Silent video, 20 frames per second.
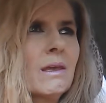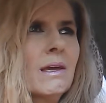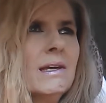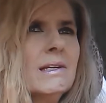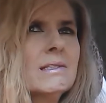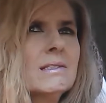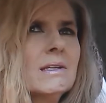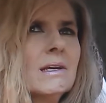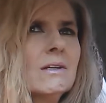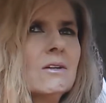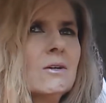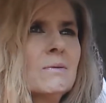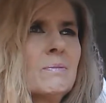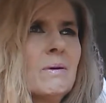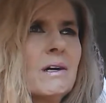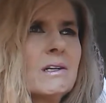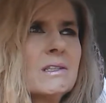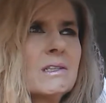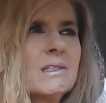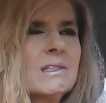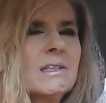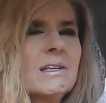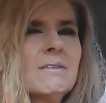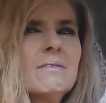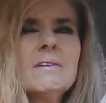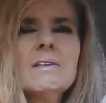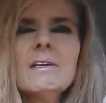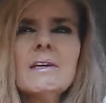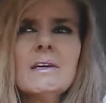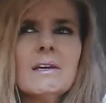he said her
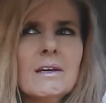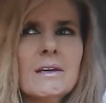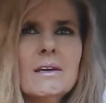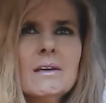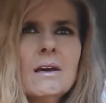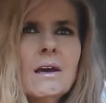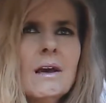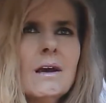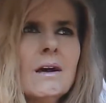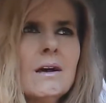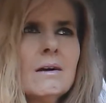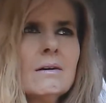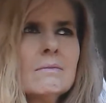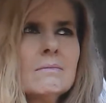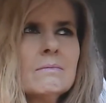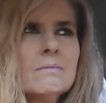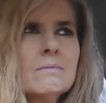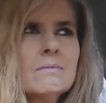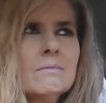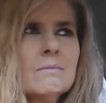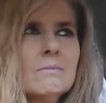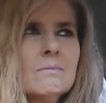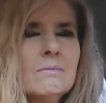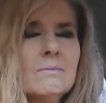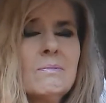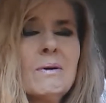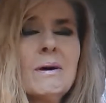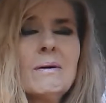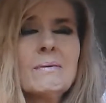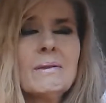positivity
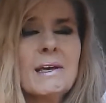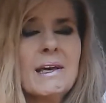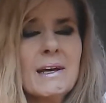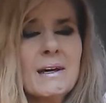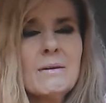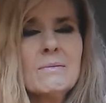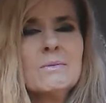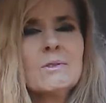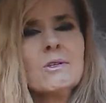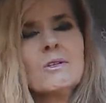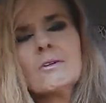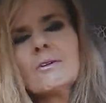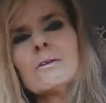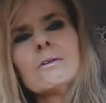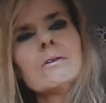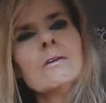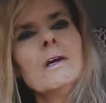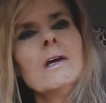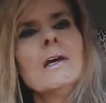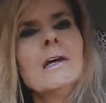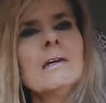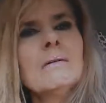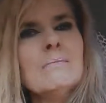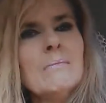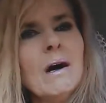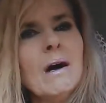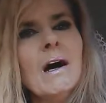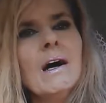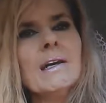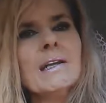probably helped her
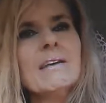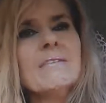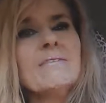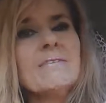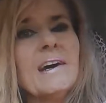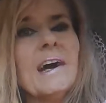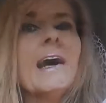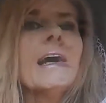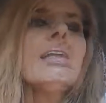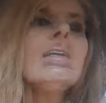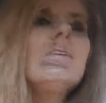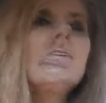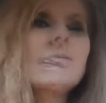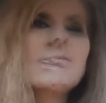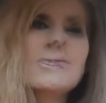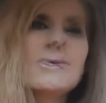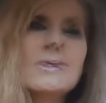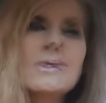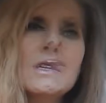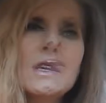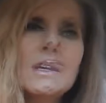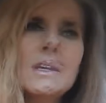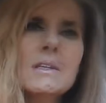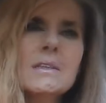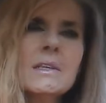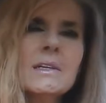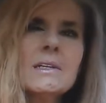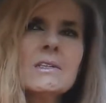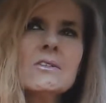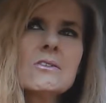body fight it or whatever. From what I understand,
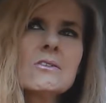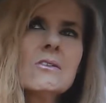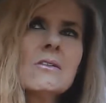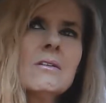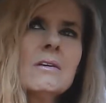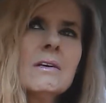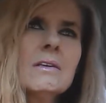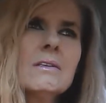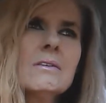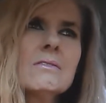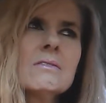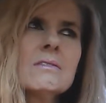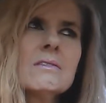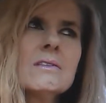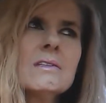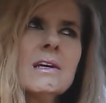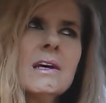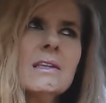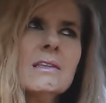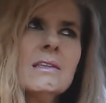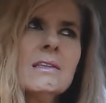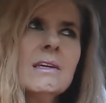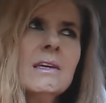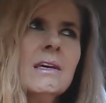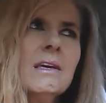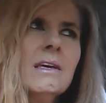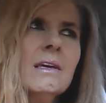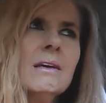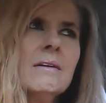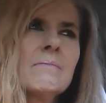lung scarring, there's
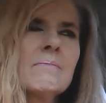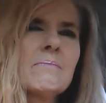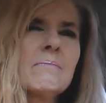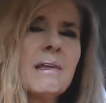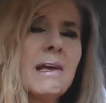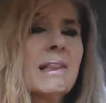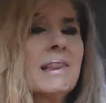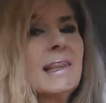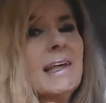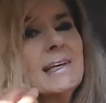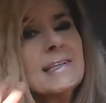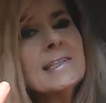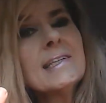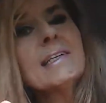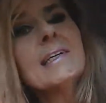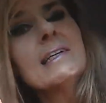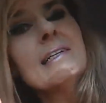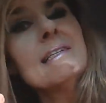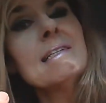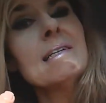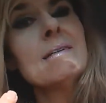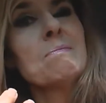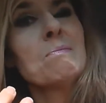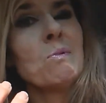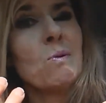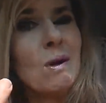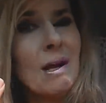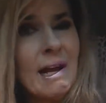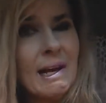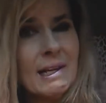nothing, unless it is a
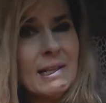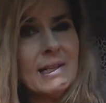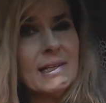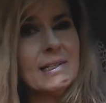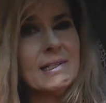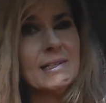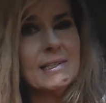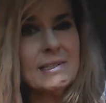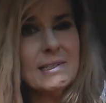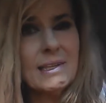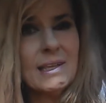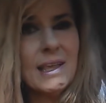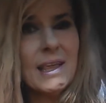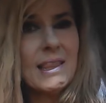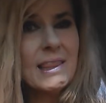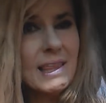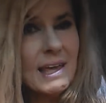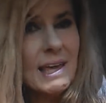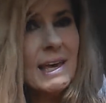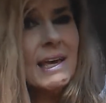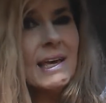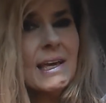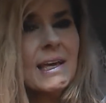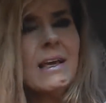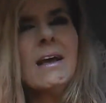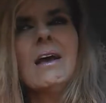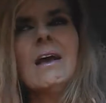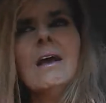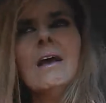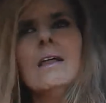miraculous
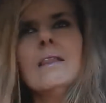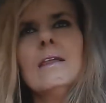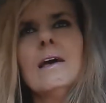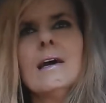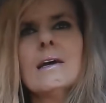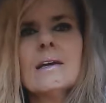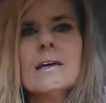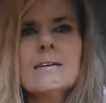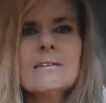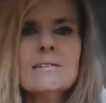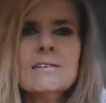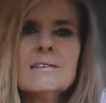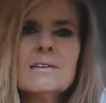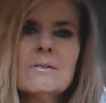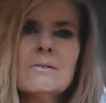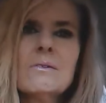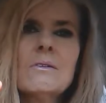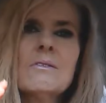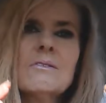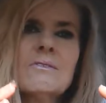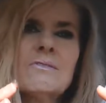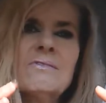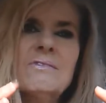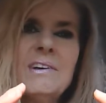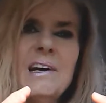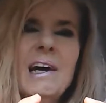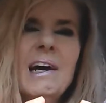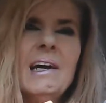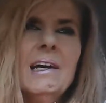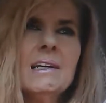thing that can so-called
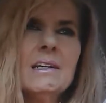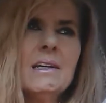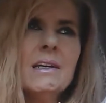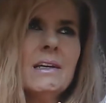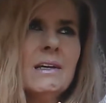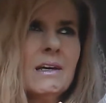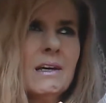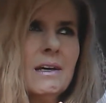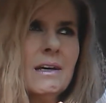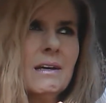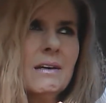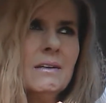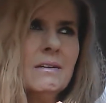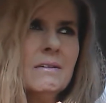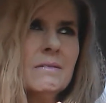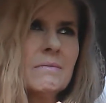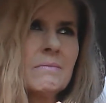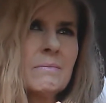fight it